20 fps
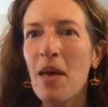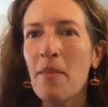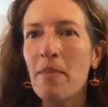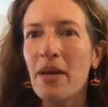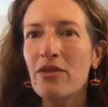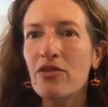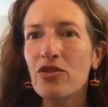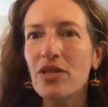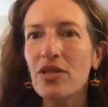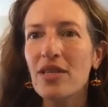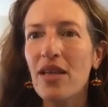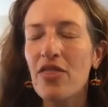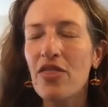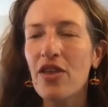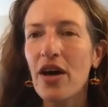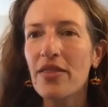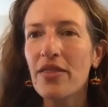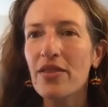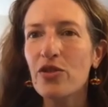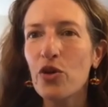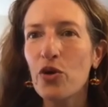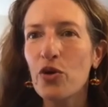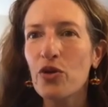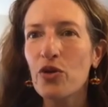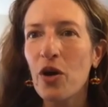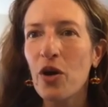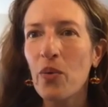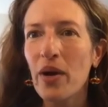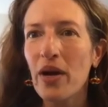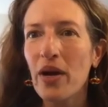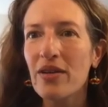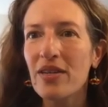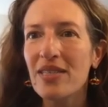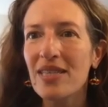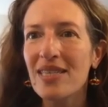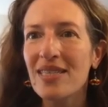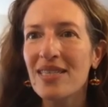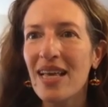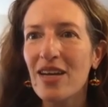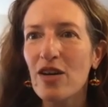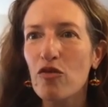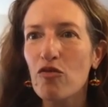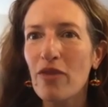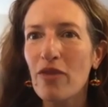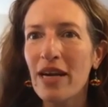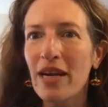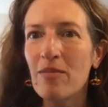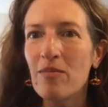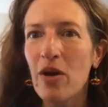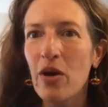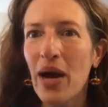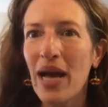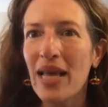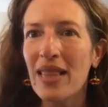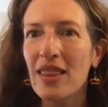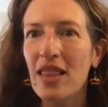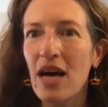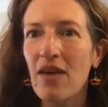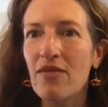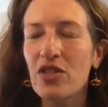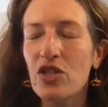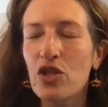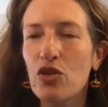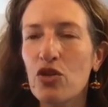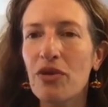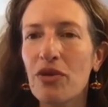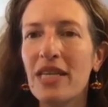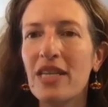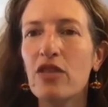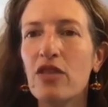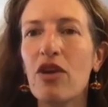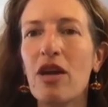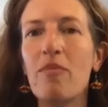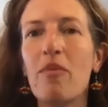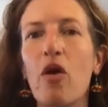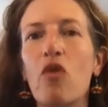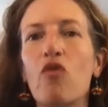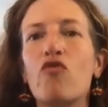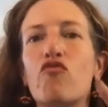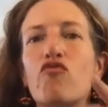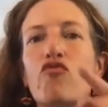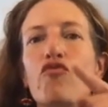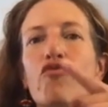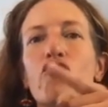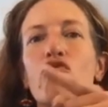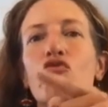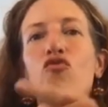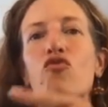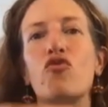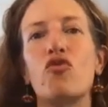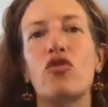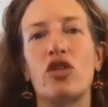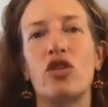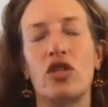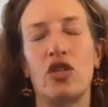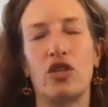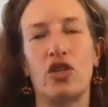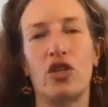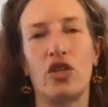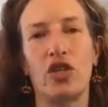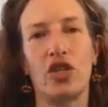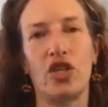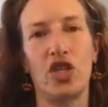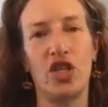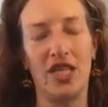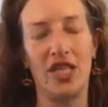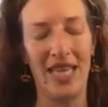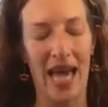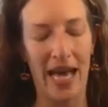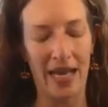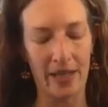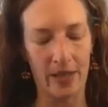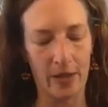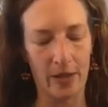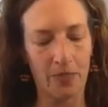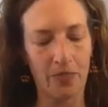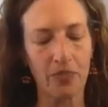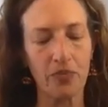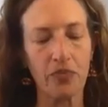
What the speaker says: Pedro says, I thought the total awareness is like a rainbow and love is the green in the rainbow. Woo, good. Yes.